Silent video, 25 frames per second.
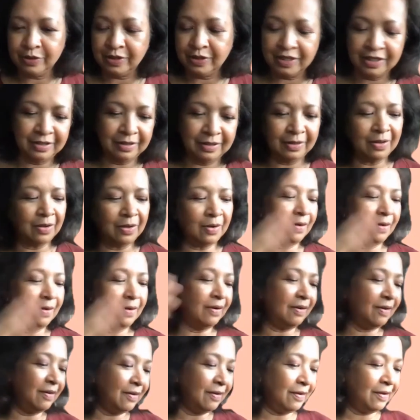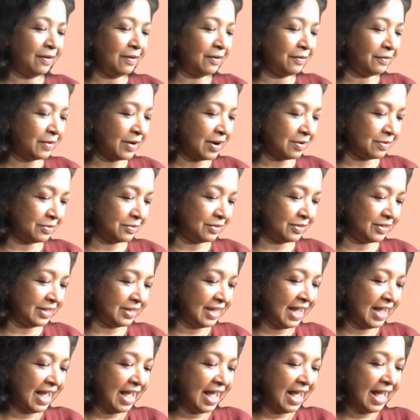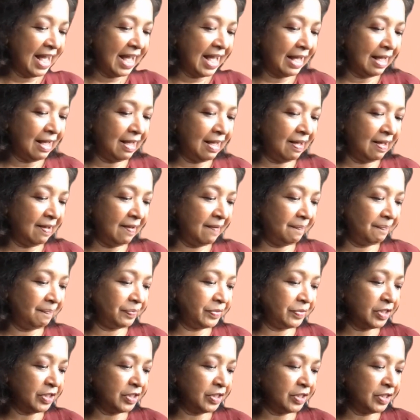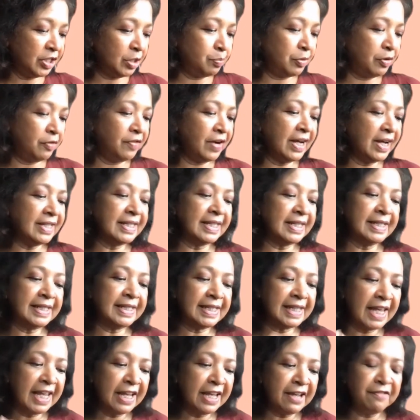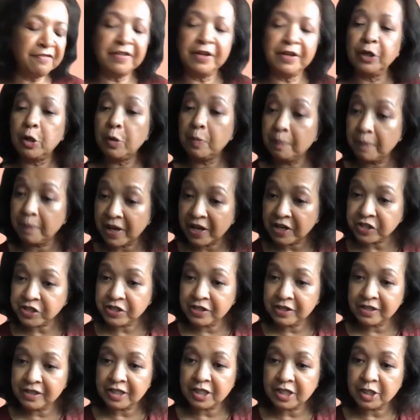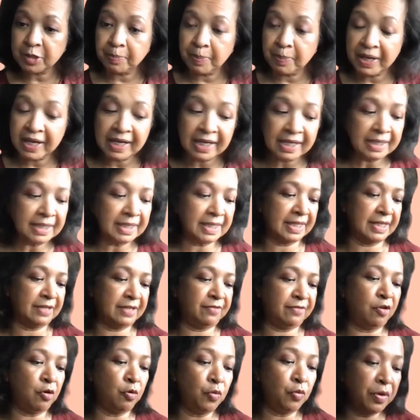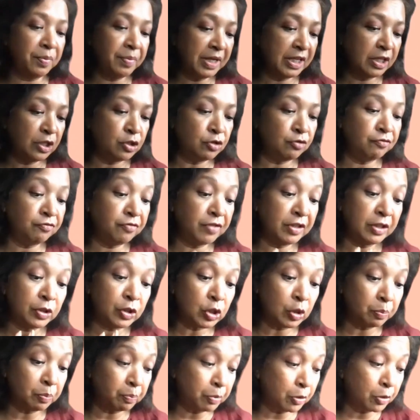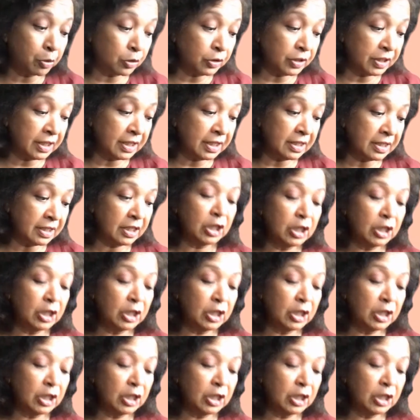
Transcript: deal all around. She provides a safe and compassionate space for women to feel supported